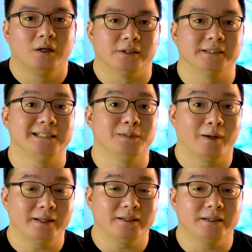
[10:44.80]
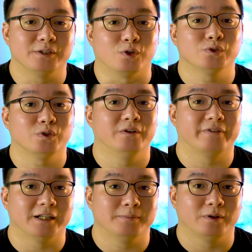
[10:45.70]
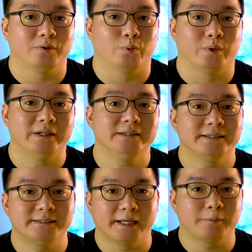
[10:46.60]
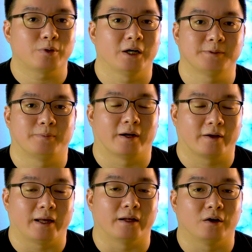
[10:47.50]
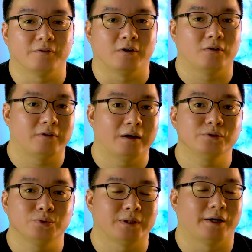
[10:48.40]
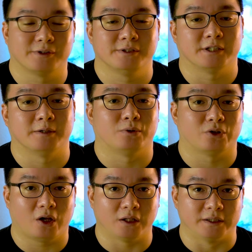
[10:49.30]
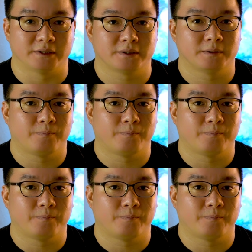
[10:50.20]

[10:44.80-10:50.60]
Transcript: The C1 is also available within the same price bracket of around 2,000 Singapore dollars.